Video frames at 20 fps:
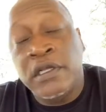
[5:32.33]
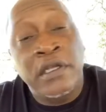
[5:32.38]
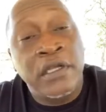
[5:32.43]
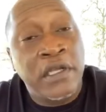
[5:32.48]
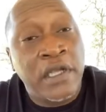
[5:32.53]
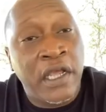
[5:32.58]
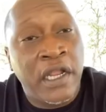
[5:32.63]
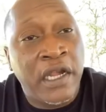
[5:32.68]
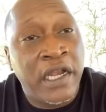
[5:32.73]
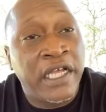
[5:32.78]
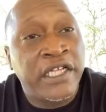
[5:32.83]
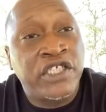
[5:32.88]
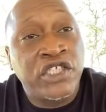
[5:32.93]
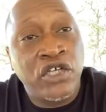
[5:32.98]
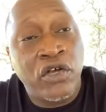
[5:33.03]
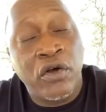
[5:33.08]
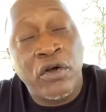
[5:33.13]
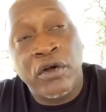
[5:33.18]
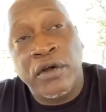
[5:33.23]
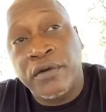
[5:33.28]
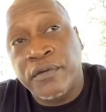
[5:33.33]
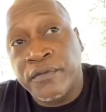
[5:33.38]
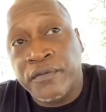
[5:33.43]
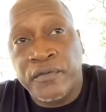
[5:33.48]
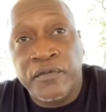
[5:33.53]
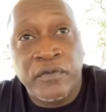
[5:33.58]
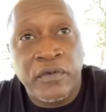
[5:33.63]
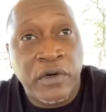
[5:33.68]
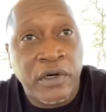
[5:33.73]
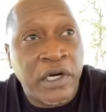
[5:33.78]
and let your
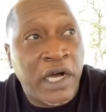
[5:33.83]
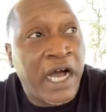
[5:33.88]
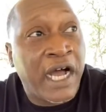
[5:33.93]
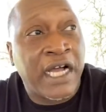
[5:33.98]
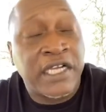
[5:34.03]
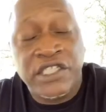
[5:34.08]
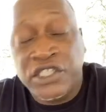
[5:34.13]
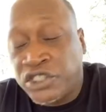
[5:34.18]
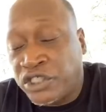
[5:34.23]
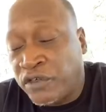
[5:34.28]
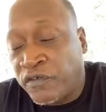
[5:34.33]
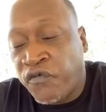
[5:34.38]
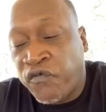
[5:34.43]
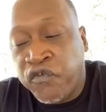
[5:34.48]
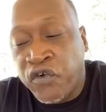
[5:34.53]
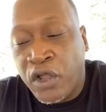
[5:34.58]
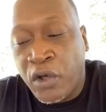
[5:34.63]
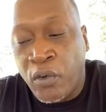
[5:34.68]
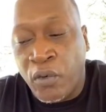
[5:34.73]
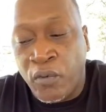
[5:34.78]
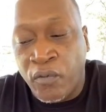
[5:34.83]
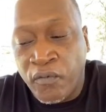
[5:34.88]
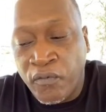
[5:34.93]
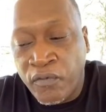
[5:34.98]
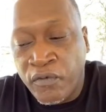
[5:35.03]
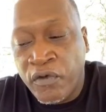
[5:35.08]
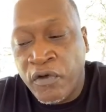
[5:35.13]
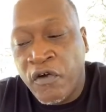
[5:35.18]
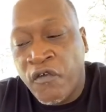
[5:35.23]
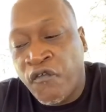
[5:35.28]
oxygen flow
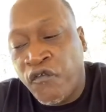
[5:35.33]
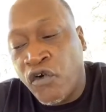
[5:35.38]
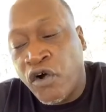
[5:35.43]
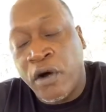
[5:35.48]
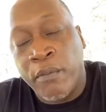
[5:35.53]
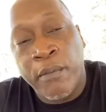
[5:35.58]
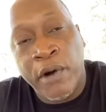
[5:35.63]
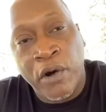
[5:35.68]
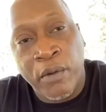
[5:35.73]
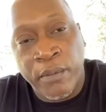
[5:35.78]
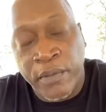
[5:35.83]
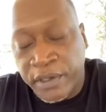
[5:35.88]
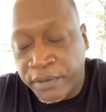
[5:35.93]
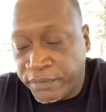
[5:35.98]
for a moment.